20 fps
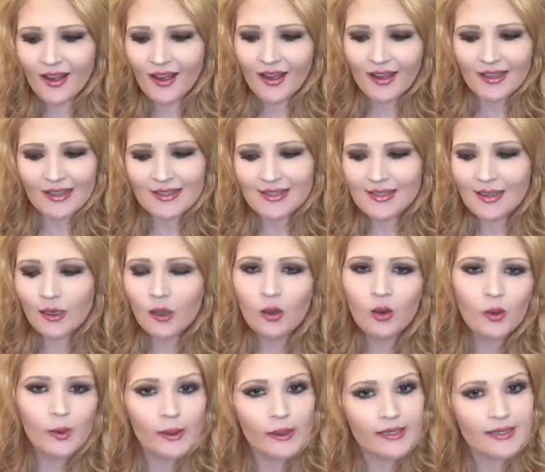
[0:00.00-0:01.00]
It's
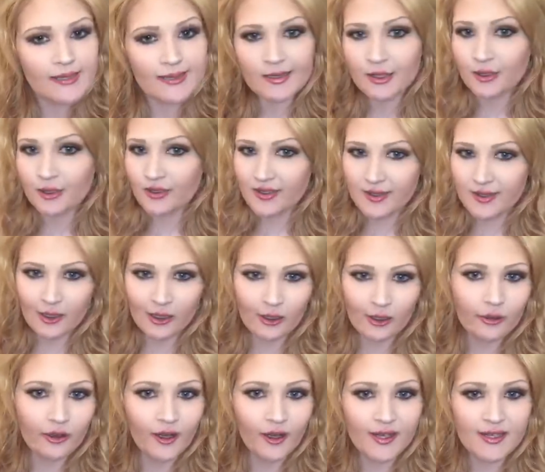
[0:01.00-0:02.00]
always interesting,
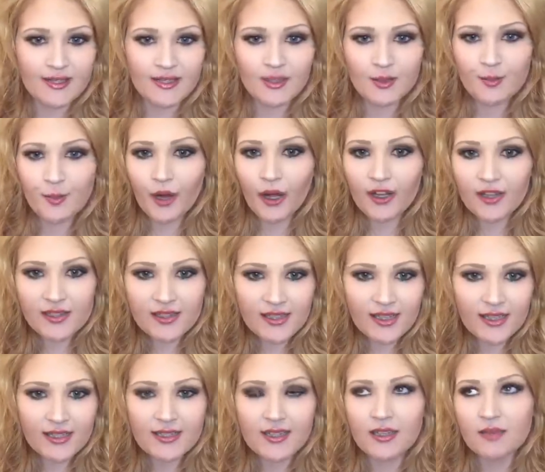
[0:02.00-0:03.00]
you guys. It's
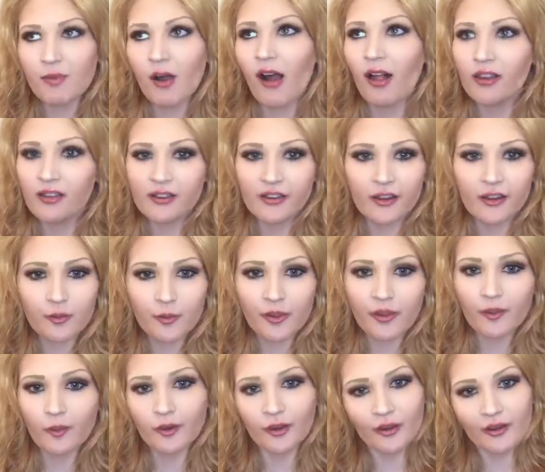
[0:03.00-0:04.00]
politics, but
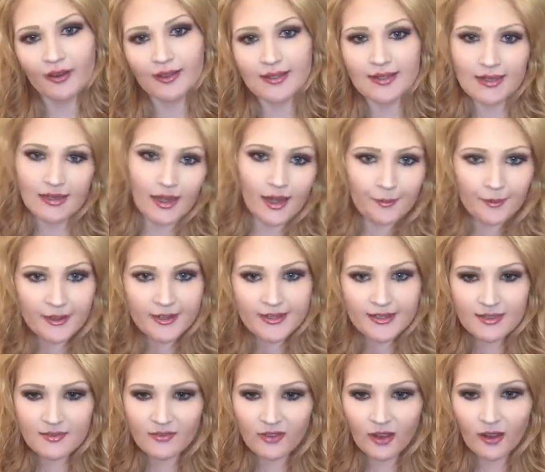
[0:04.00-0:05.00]
then when you get
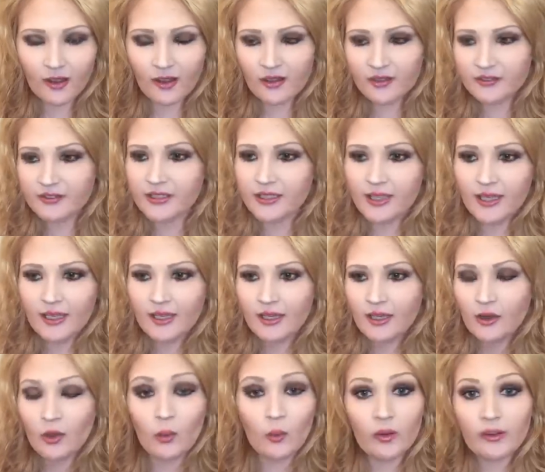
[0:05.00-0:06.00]
celebrities involved,
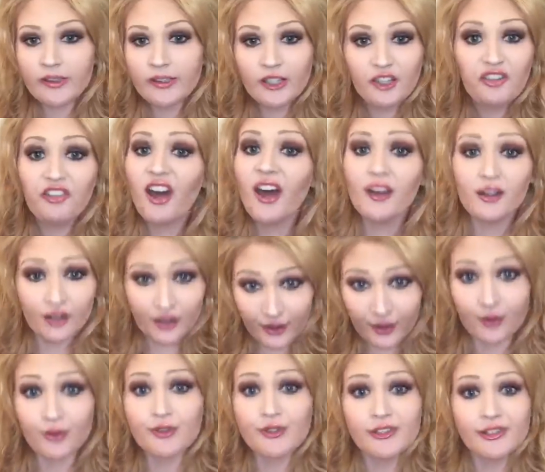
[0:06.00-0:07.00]
well, then you've got
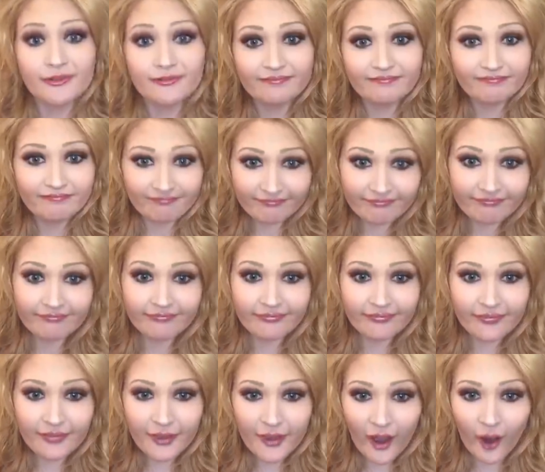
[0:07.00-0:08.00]
news.
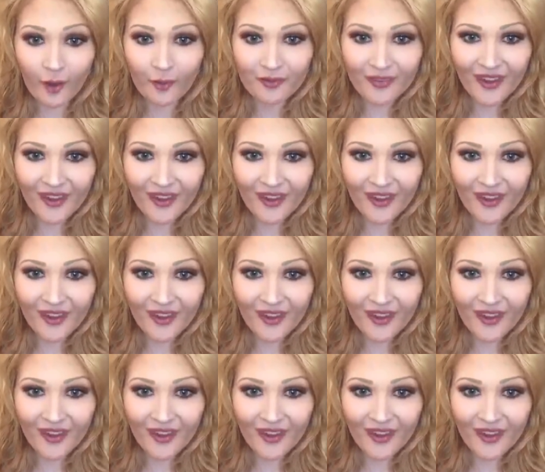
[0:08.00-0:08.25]
So